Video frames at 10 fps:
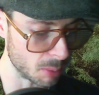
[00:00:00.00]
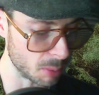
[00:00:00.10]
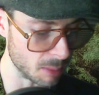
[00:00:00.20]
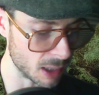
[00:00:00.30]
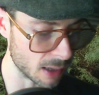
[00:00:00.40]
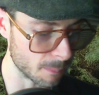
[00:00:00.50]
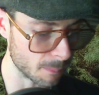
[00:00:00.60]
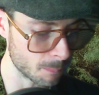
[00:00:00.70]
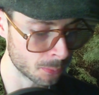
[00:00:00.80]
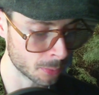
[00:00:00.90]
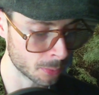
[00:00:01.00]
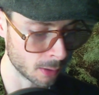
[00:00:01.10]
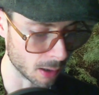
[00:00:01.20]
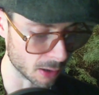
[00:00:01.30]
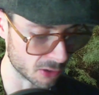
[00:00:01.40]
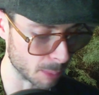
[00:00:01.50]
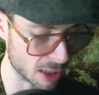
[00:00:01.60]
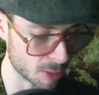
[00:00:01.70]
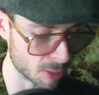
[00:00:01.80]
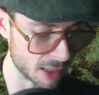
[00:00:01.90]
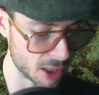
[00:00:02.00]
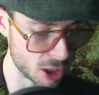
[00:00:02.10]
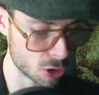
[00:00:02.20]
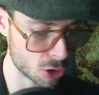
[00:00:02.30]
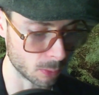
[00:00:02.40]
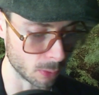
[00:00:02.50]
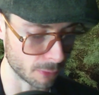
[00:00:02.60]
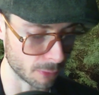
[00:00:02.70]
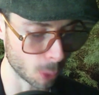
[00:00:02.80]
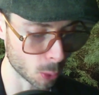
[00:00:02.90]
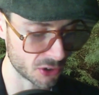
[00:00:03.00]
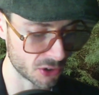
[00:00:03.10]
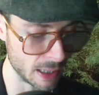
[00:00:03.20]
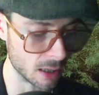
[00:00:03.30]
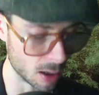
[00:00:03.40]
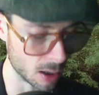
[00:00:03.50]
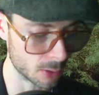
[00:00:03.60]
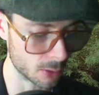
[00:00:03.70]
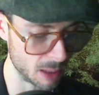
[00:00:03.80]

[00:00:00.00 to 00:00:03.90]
ppm, a Spider-Man t-shirt with 1400